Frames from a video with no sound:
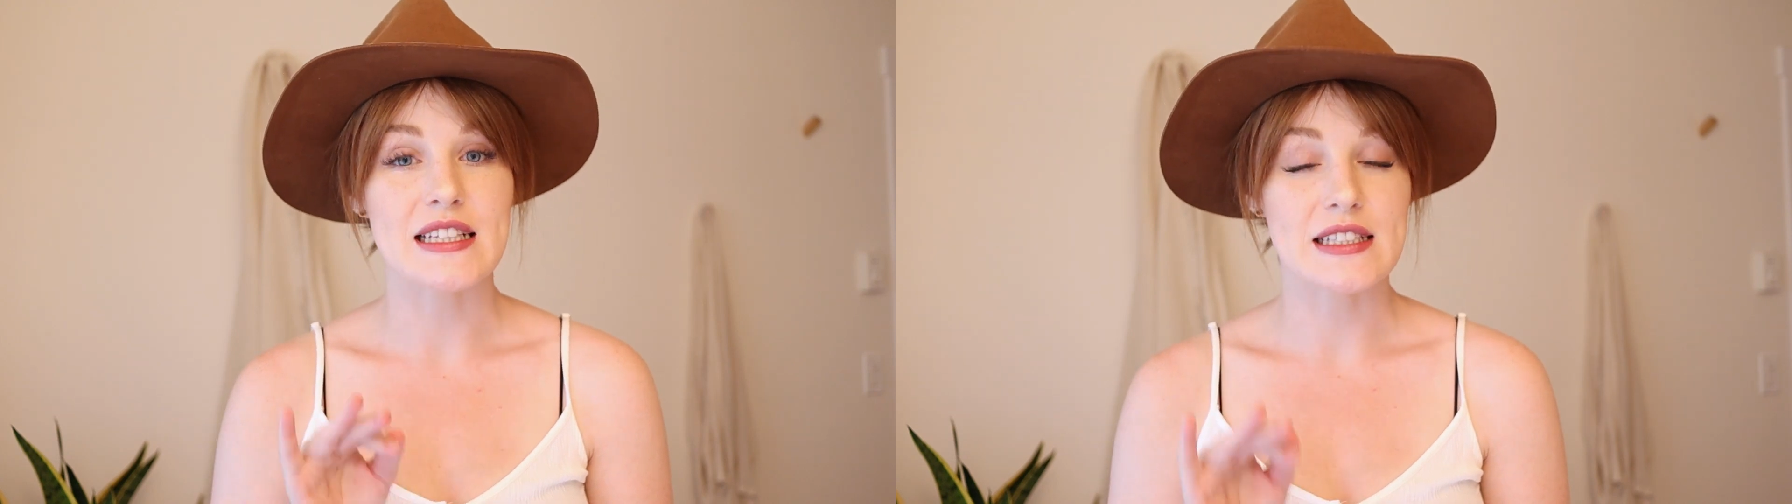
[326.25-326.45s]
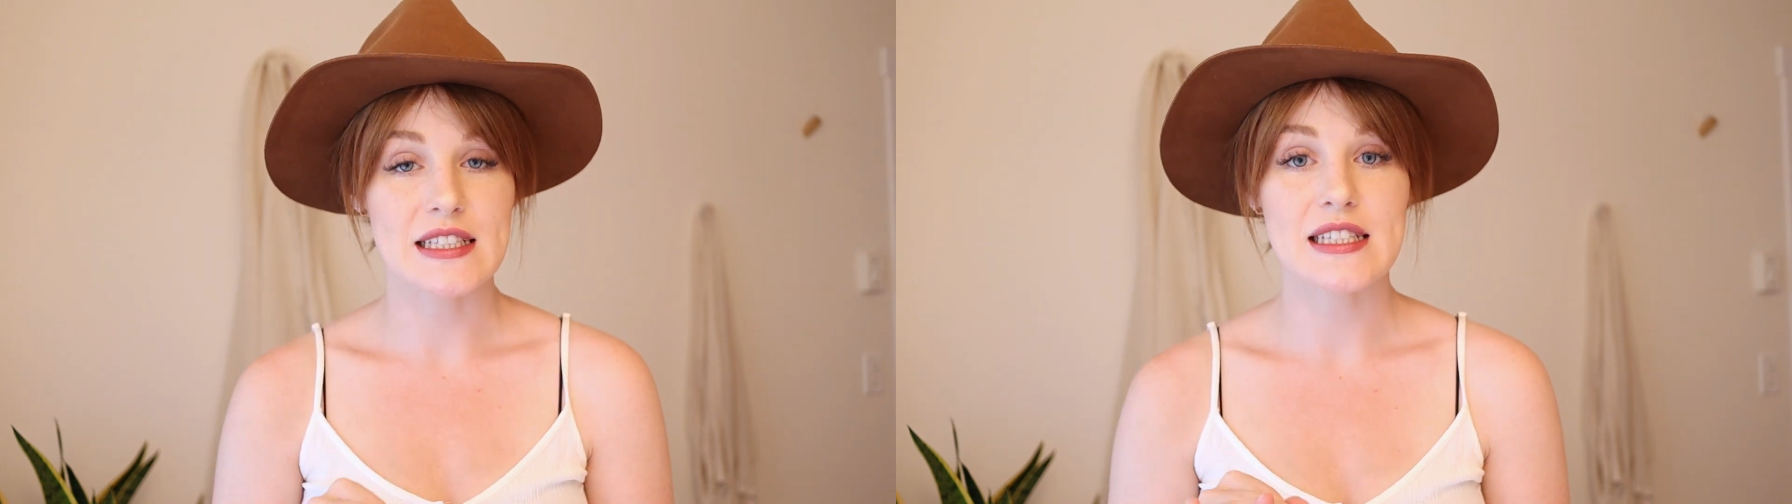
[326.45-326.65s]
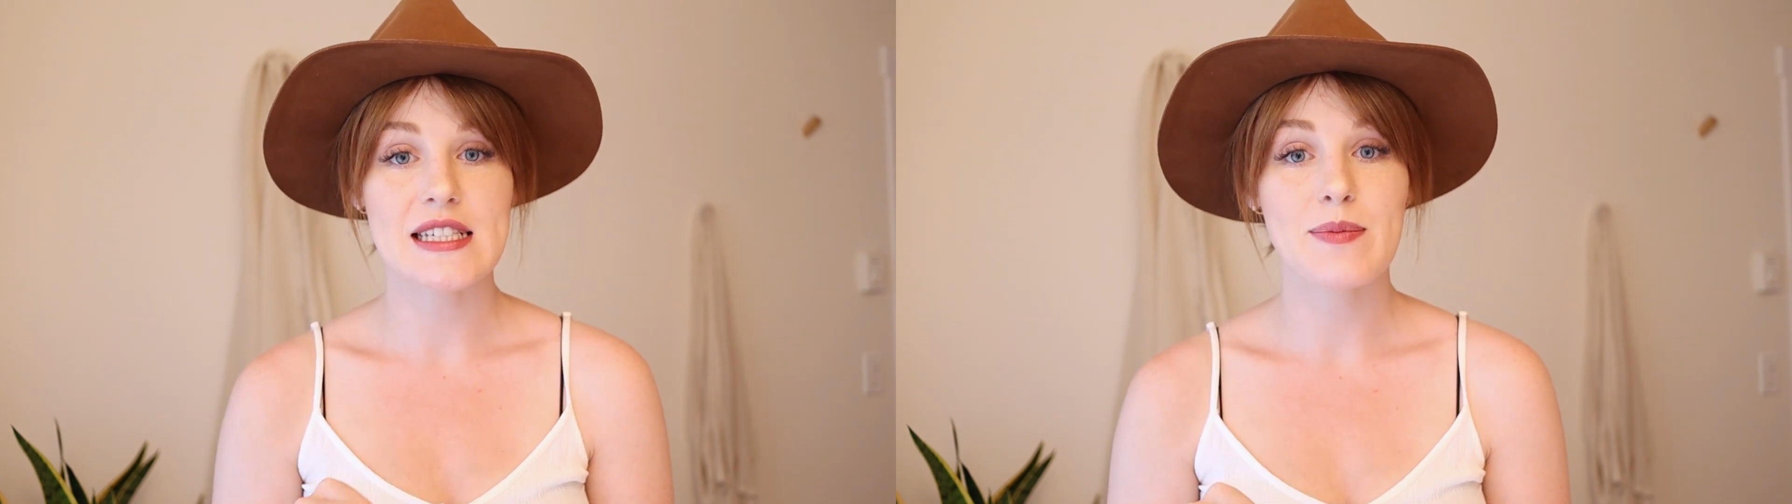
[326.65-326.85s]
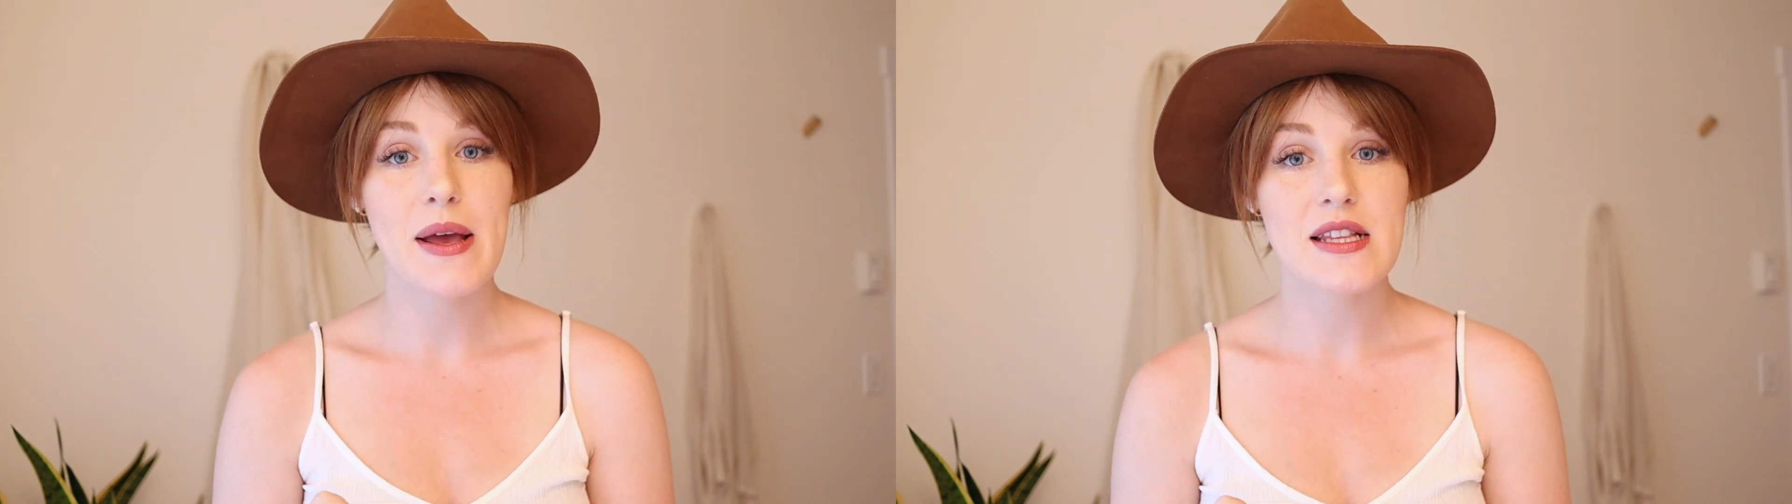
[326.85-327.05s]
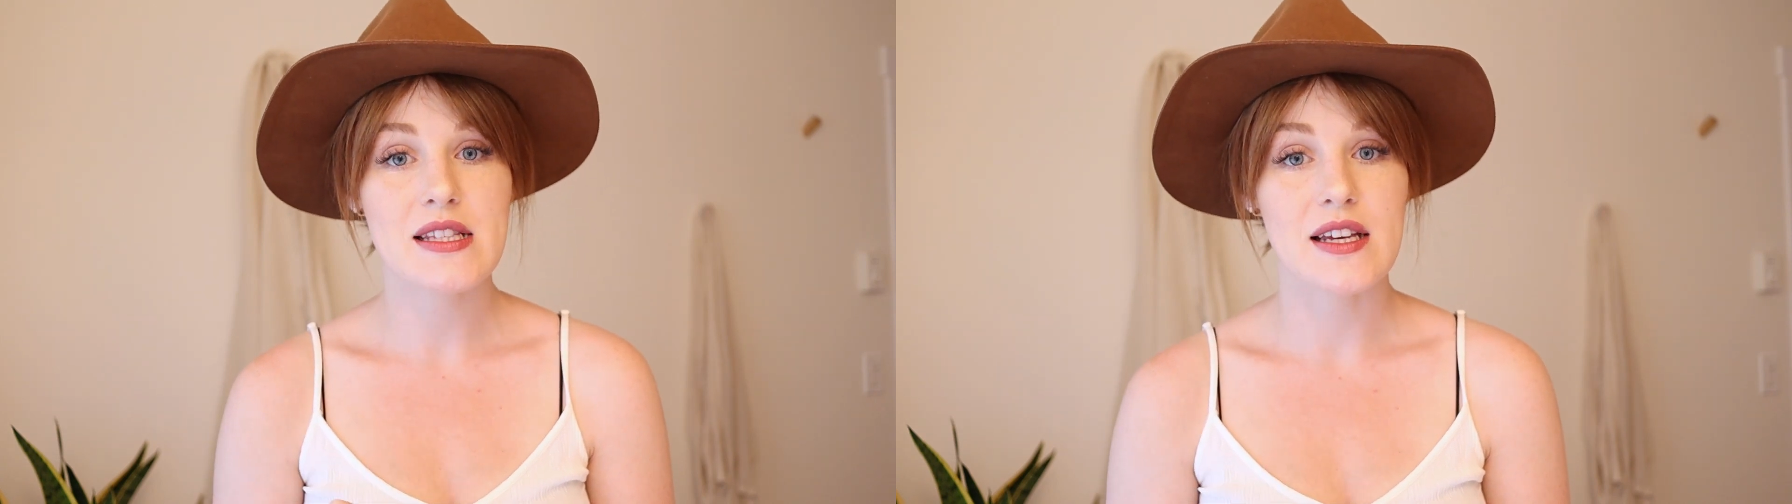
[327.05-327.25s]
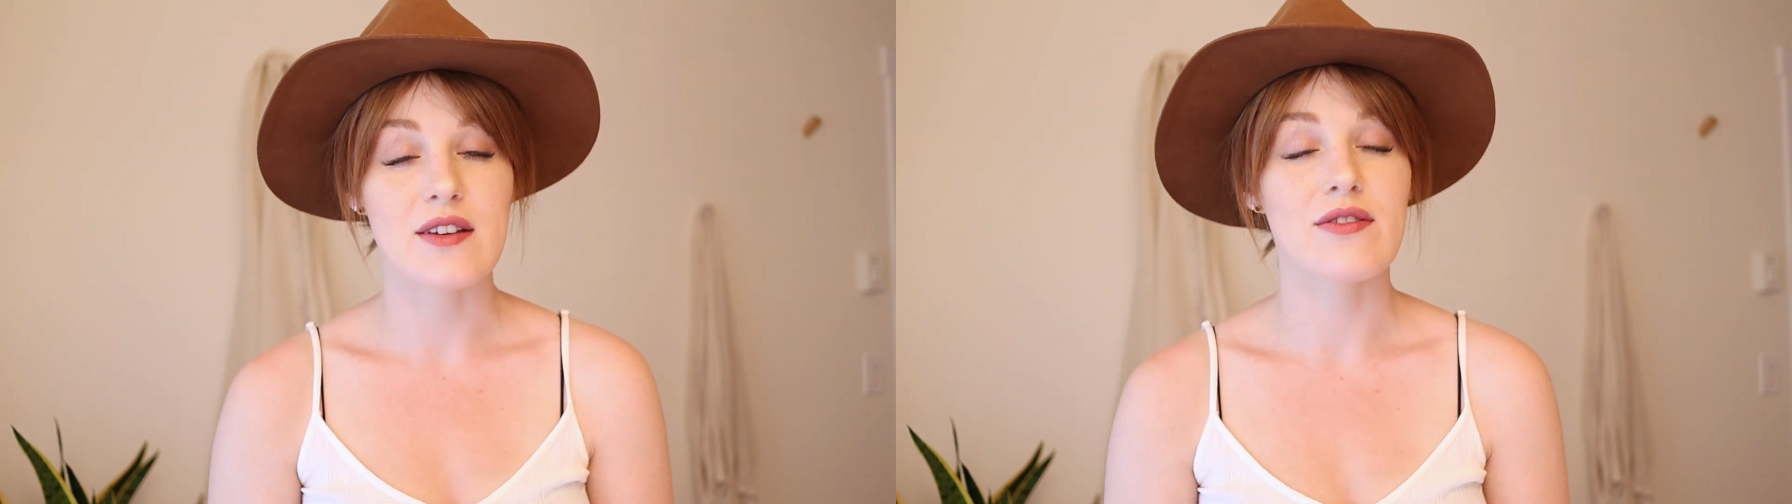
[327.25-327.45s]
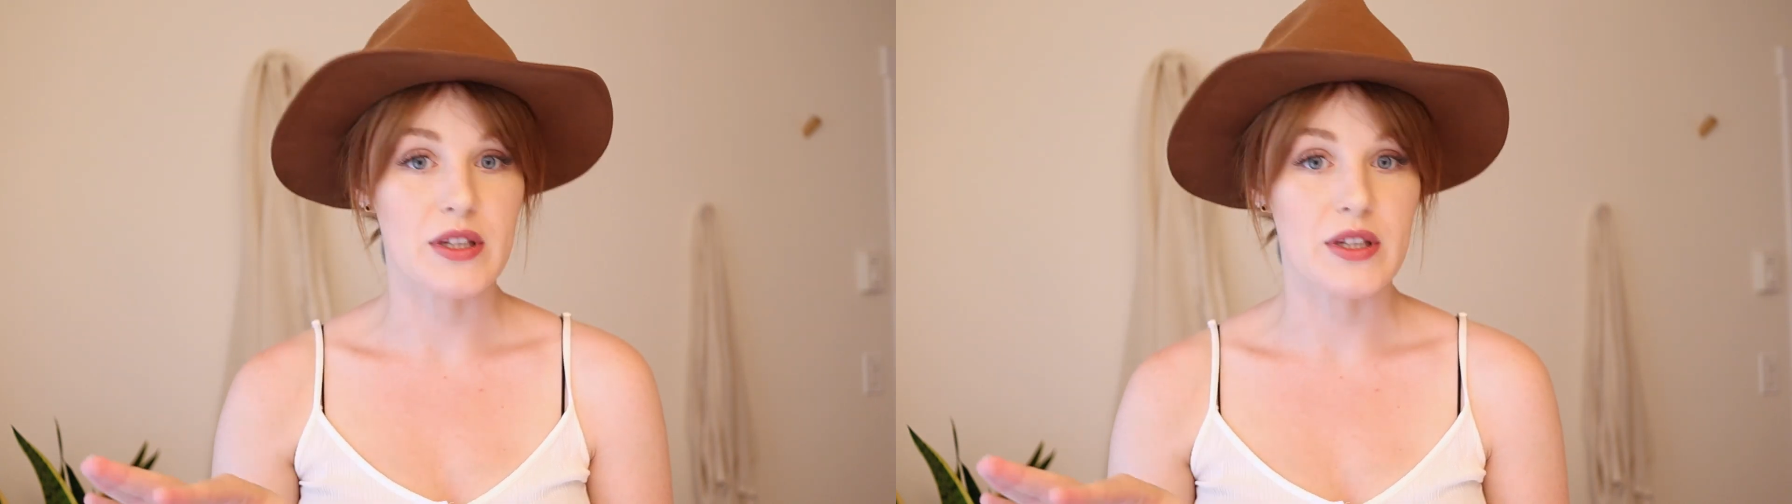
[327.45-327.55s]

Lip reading: little expensive,